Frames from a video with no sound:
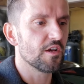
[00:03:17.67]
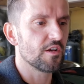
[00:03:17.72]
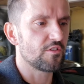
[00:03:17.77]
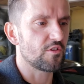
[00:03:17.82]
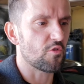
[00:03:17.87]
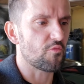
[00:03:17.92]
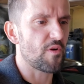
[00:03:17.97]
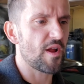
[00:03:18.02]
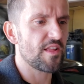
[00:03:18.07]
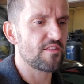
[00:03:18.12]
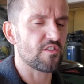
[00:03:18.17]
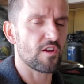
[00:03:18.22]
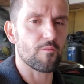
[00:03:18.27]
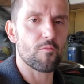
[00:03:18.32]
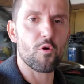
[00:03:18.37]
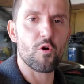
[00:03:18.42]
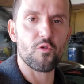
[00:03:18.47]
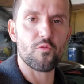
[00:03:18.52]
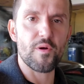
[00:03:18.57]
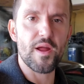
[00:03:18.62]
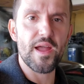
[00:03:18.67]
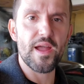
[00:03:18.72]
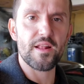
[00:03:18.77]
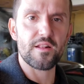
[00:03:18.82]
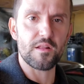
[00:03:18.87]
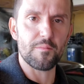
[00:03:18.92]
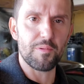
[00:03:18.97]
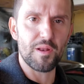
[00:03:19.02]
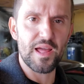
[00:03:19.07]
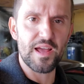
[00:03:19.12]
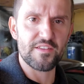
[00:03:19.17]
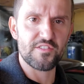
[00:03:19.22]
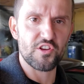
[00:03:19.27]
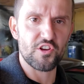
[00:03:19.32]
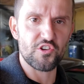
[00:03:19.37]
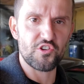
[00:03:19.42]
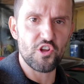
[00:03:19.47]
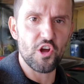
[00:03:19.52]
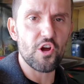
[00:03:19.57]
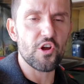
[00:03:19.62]
The reds are more red, the blacks
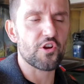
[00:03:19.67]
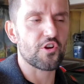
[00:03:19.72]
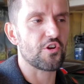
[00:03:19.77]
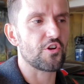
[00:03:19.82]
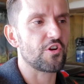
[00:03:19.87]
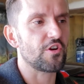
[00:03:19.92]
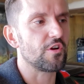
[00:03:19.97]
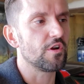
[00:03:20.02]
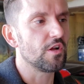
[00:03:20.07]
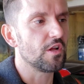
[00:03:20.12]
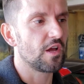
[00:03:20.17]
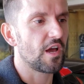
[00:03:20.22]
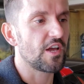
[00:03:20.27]
are darker.